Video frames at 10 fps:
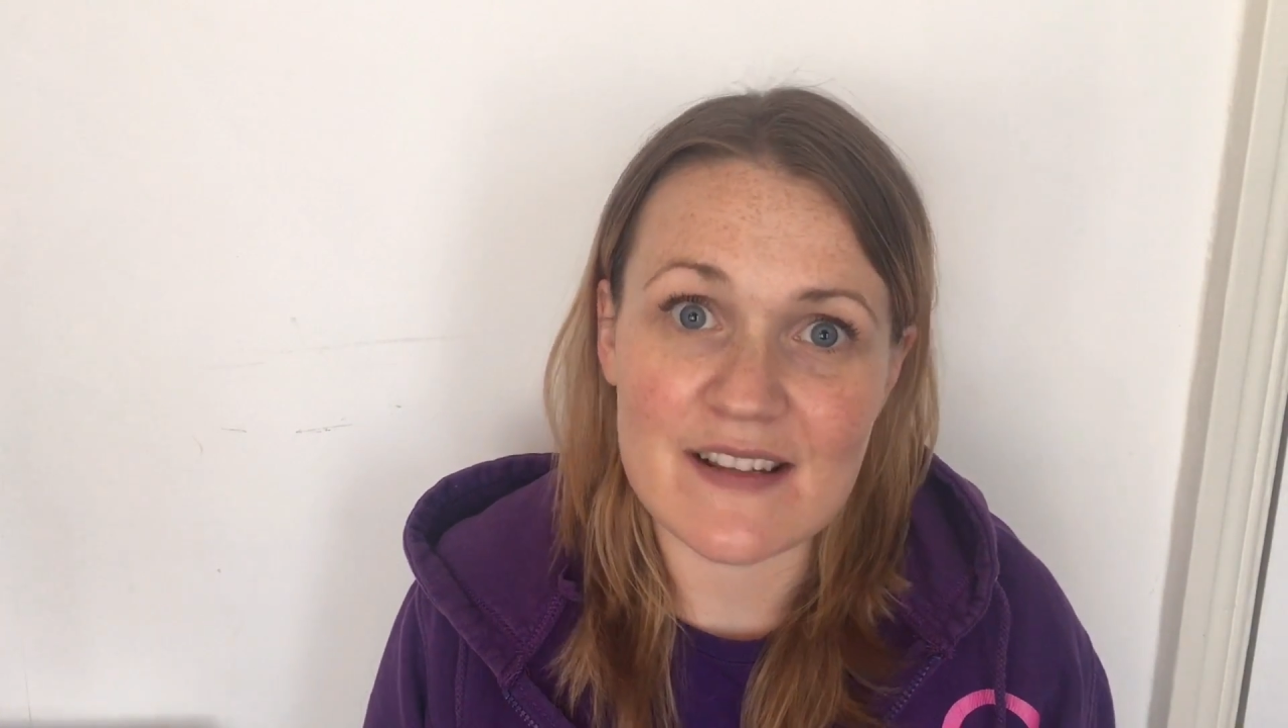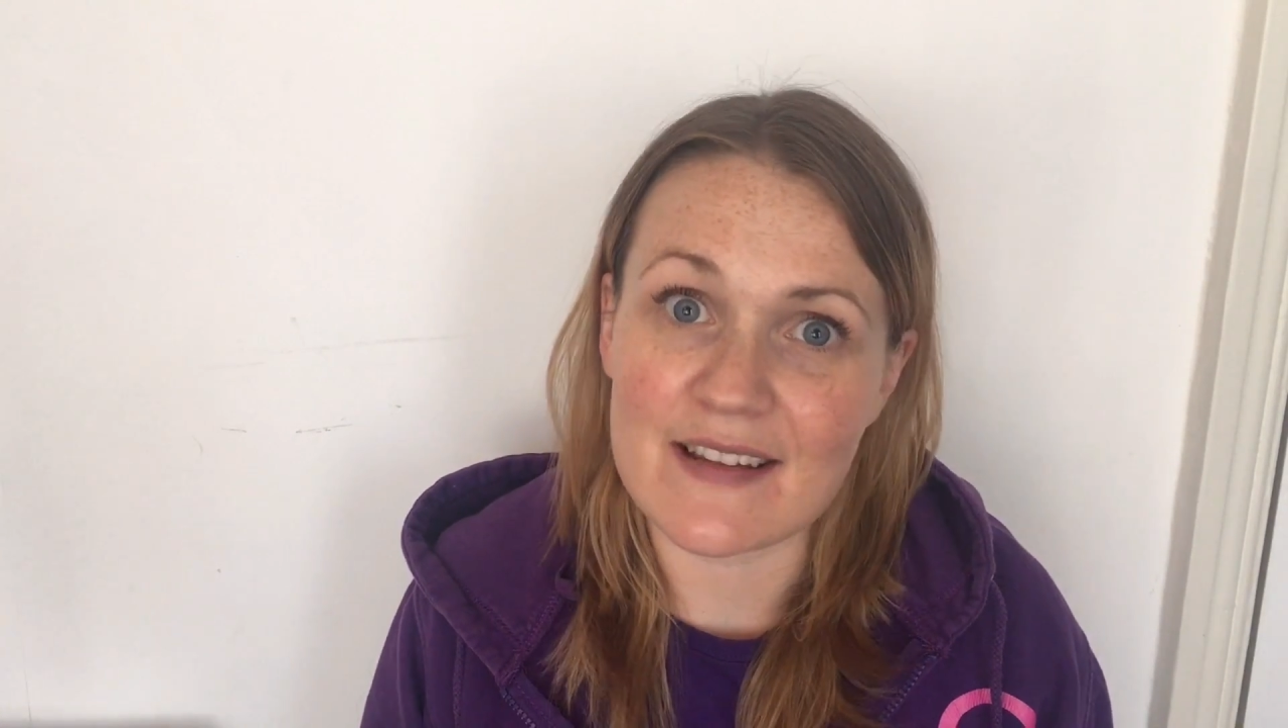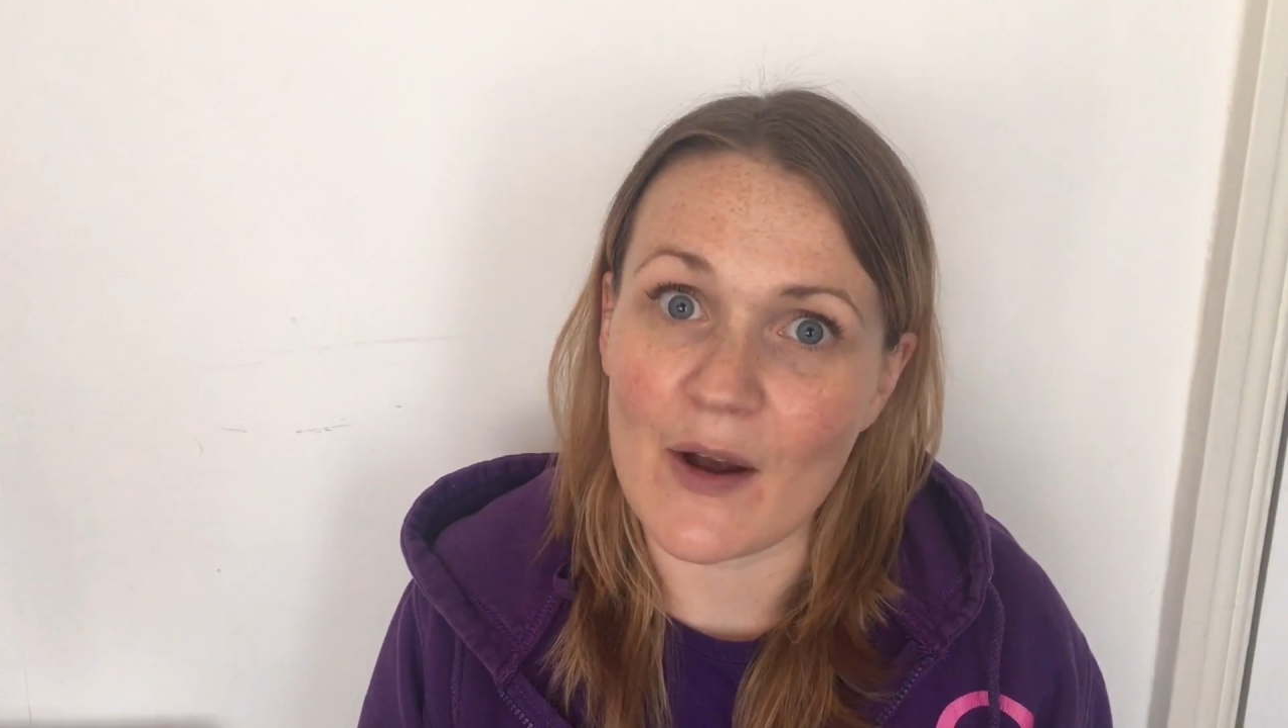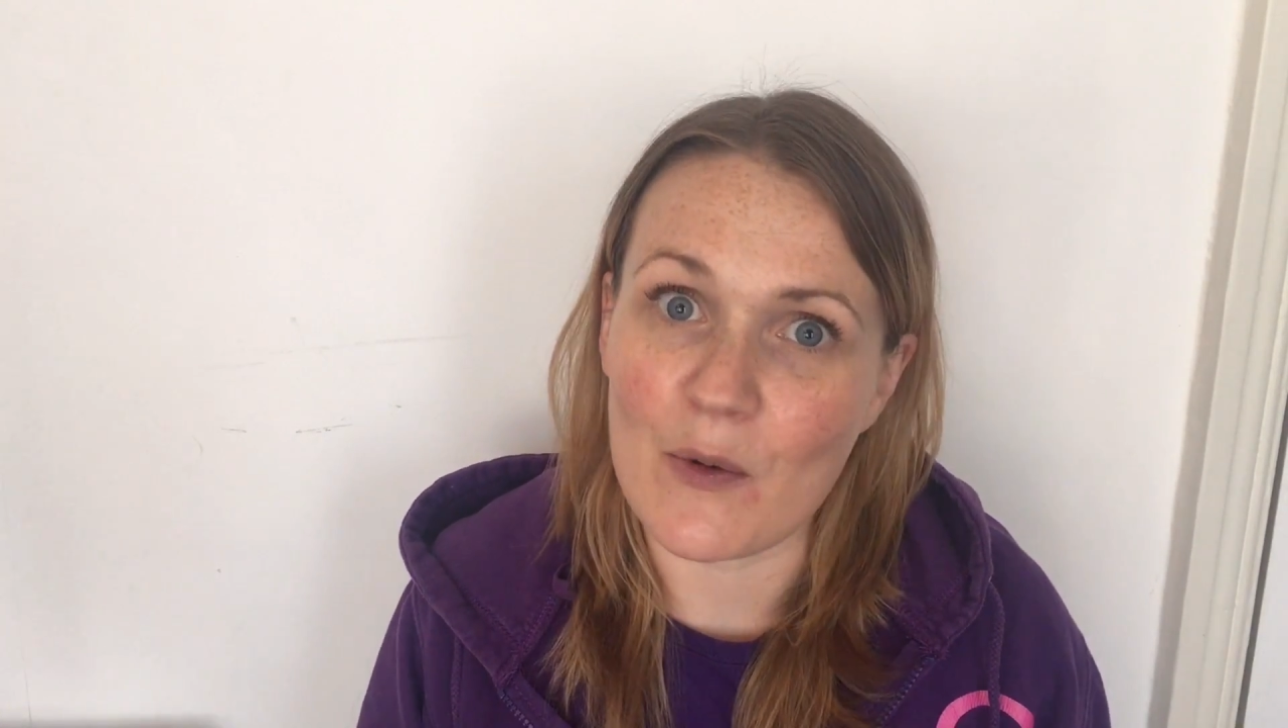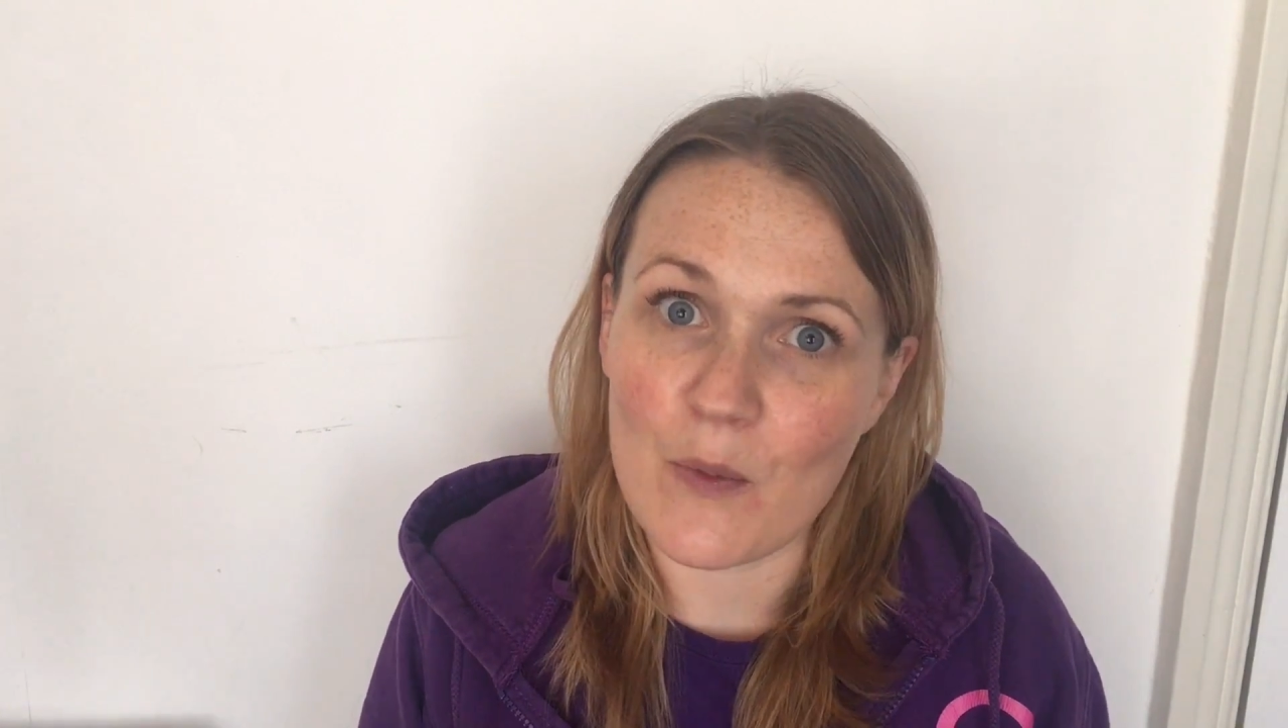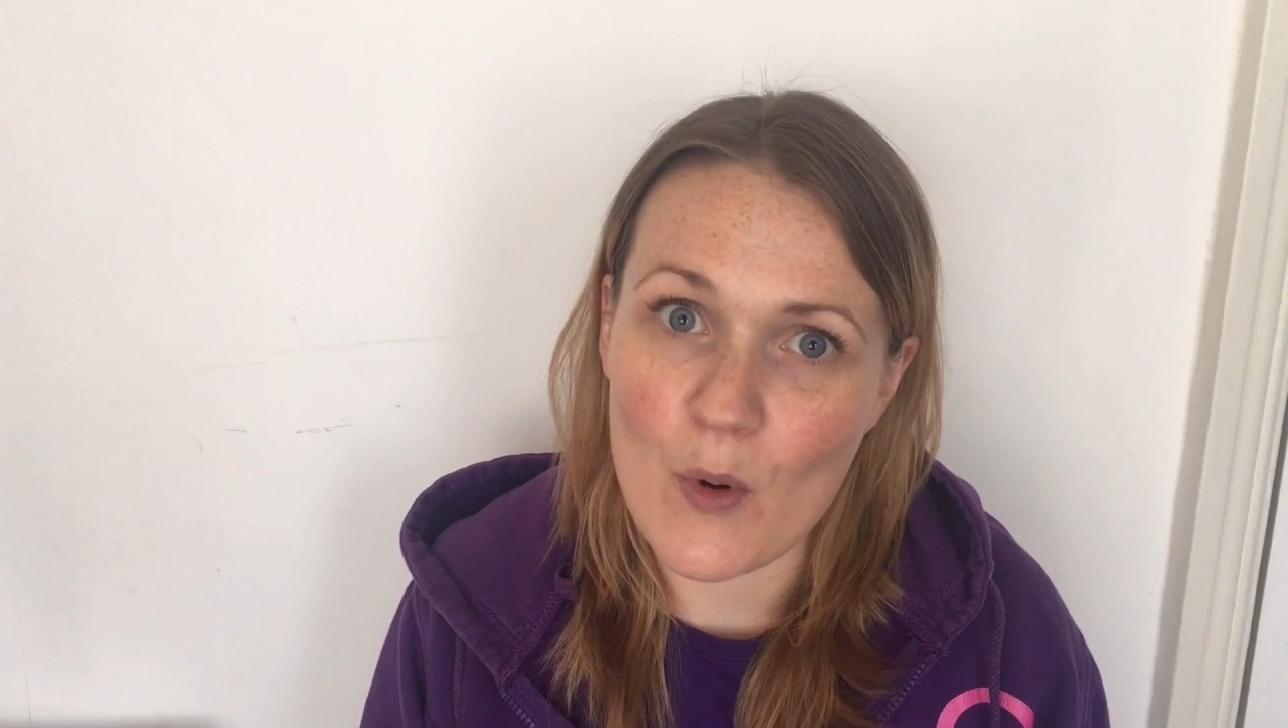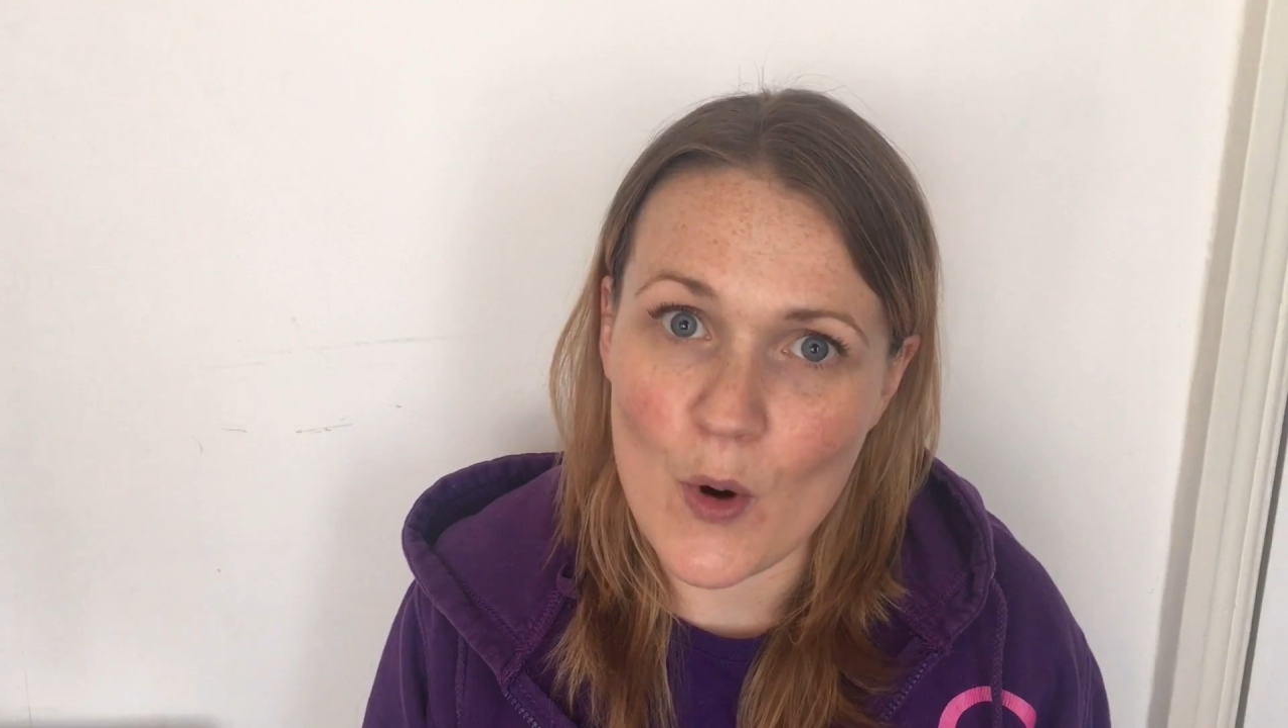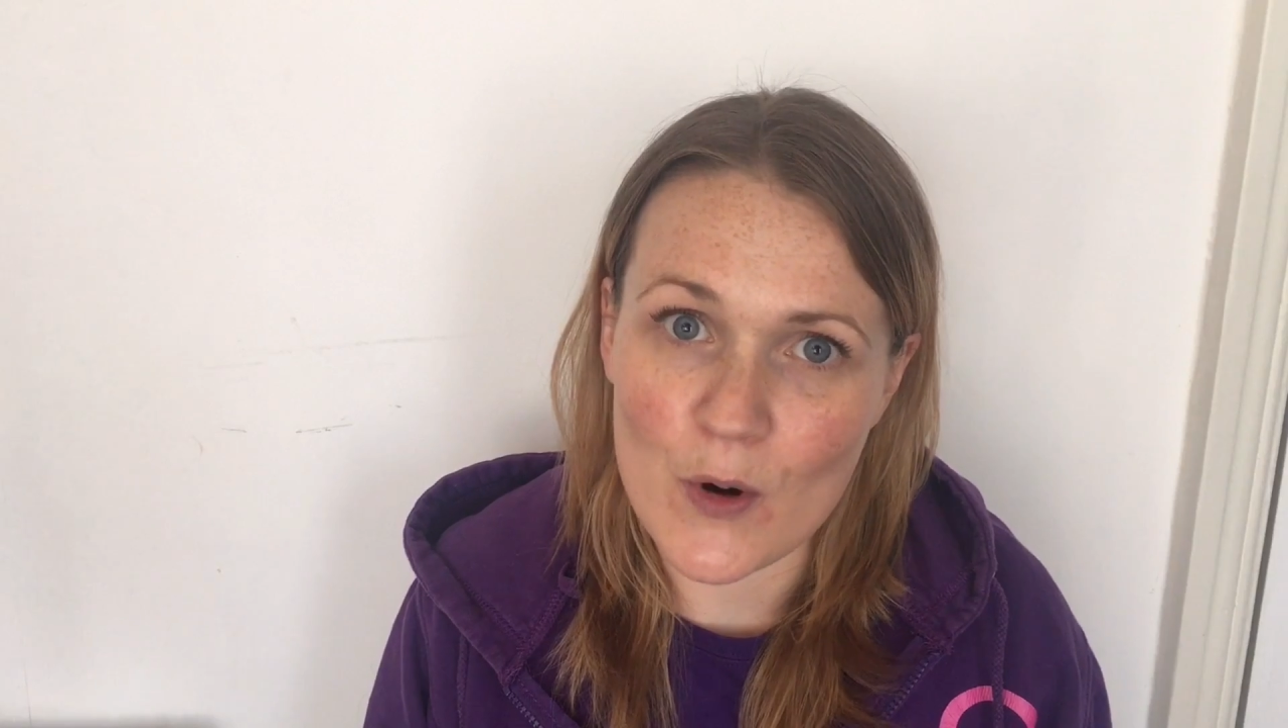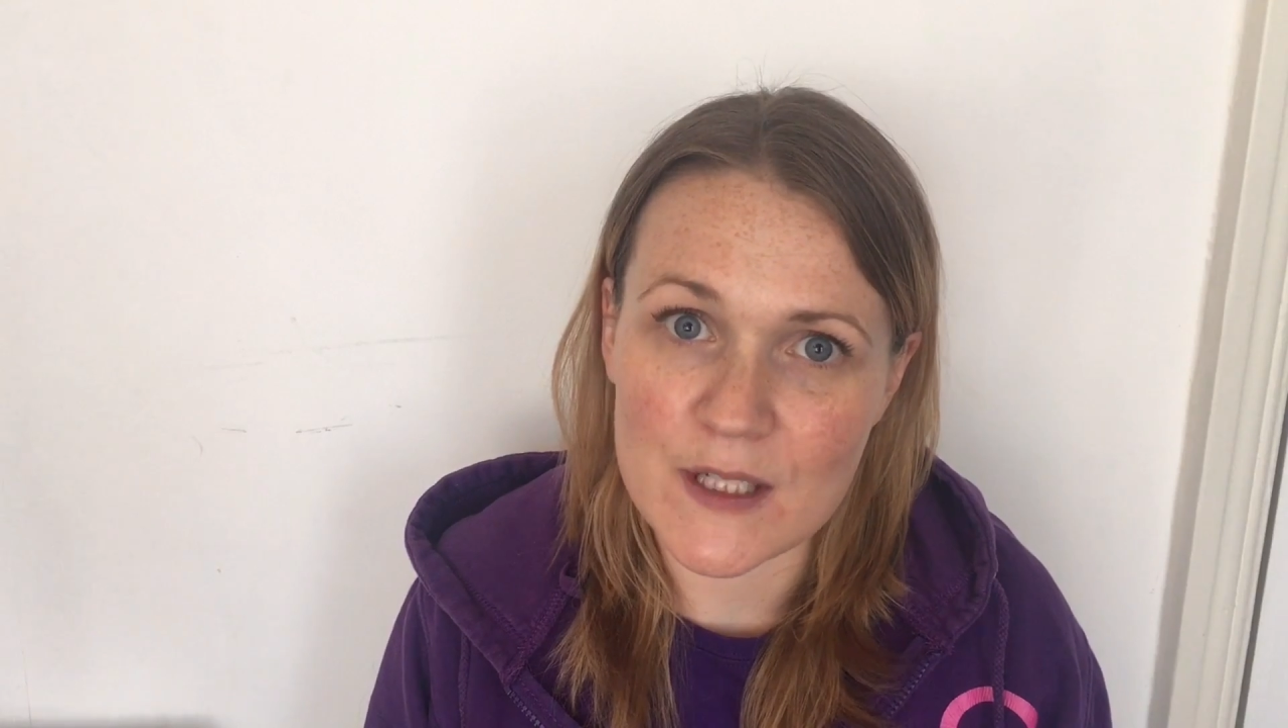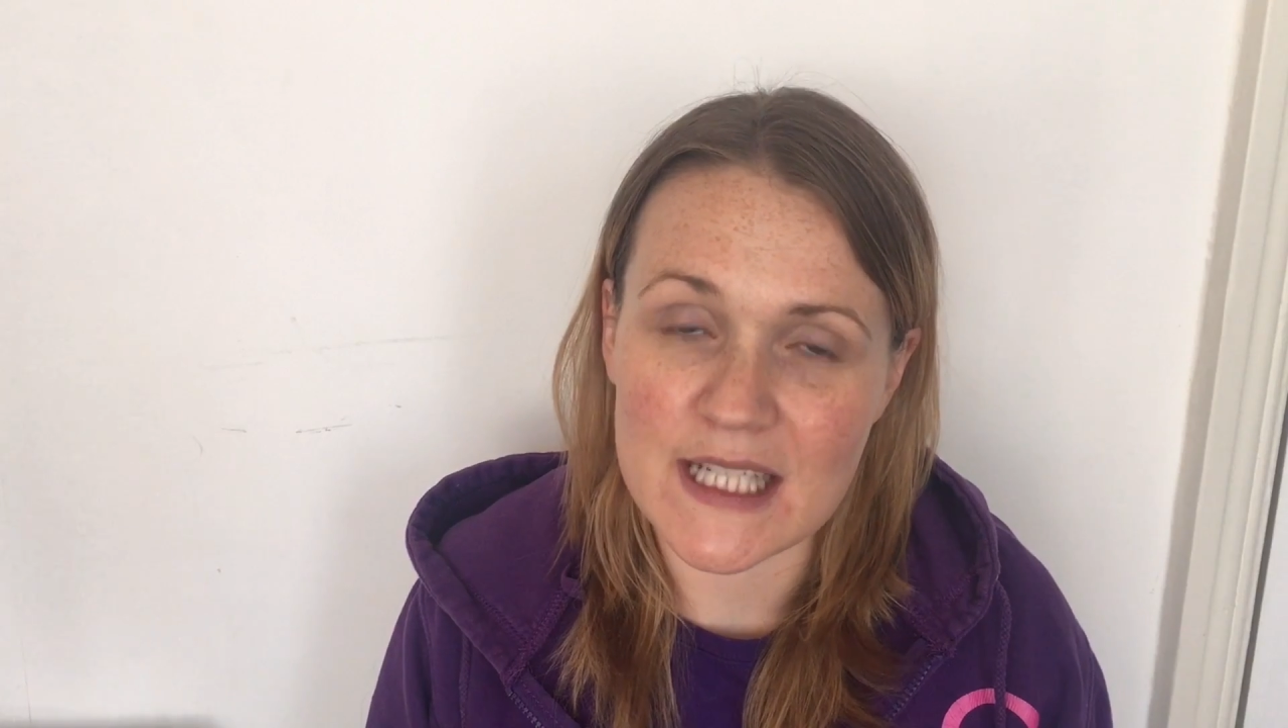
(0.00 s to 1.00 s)
so
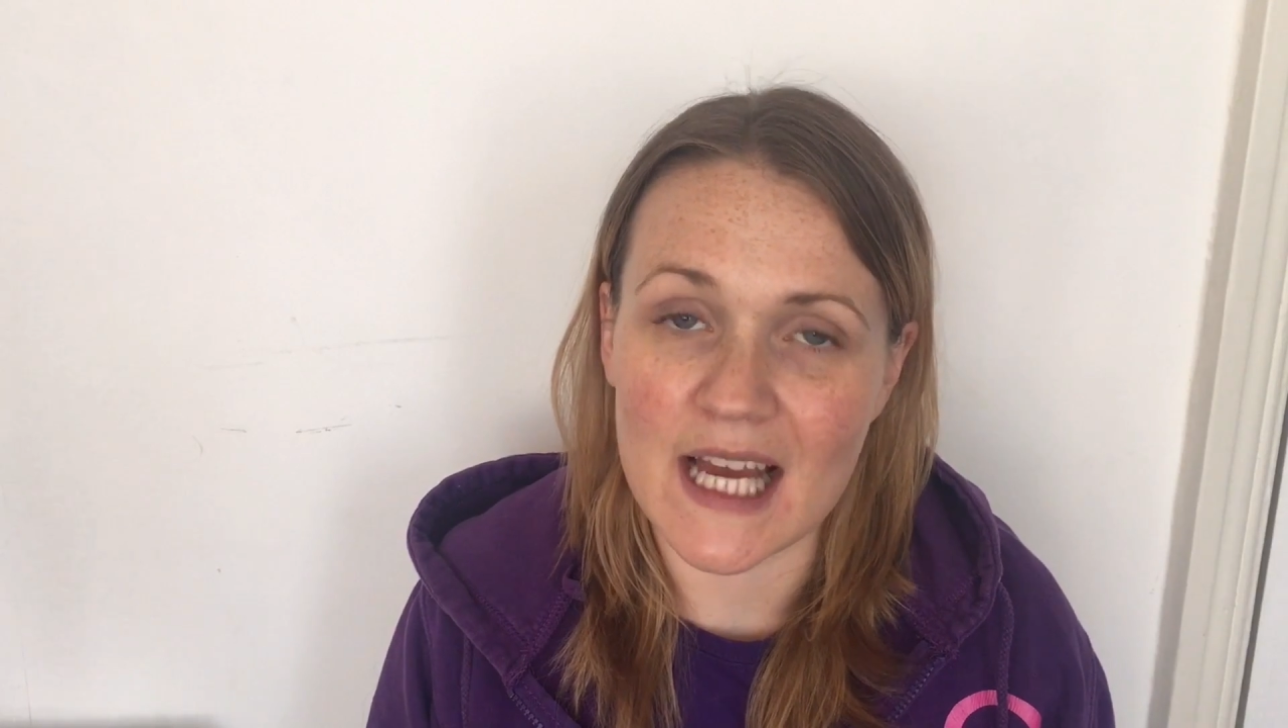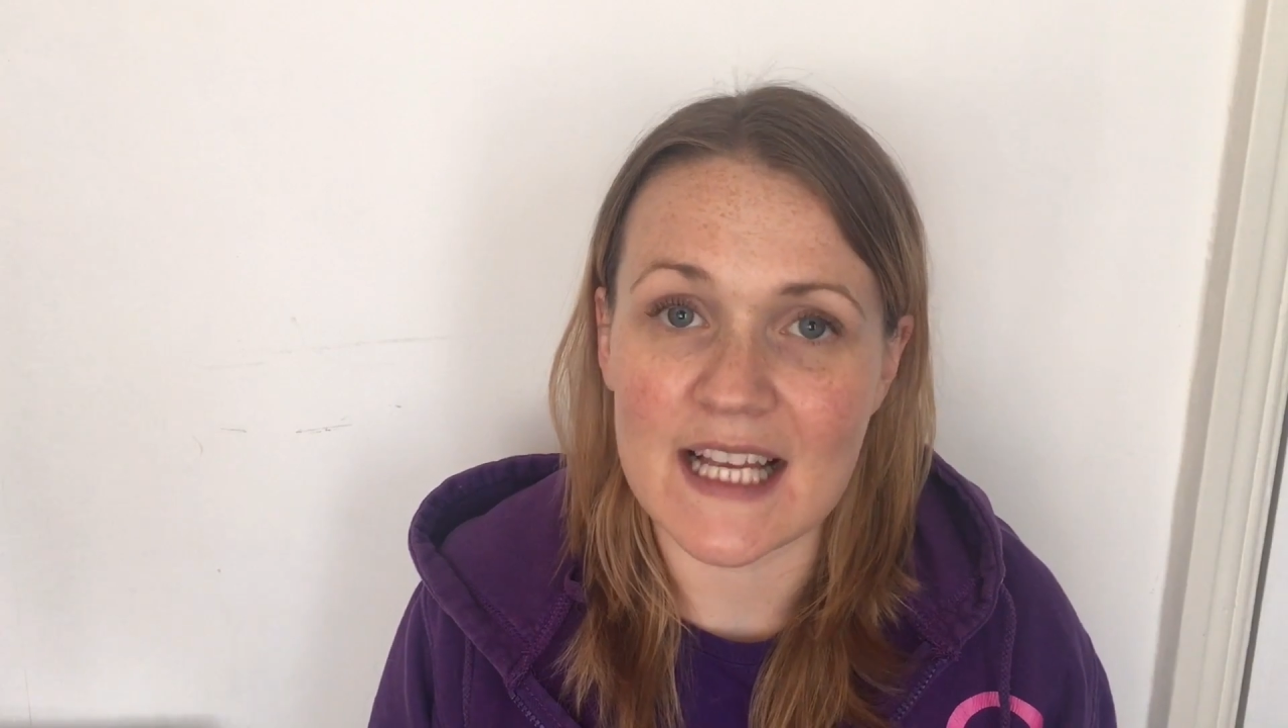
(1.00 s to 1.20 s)
water,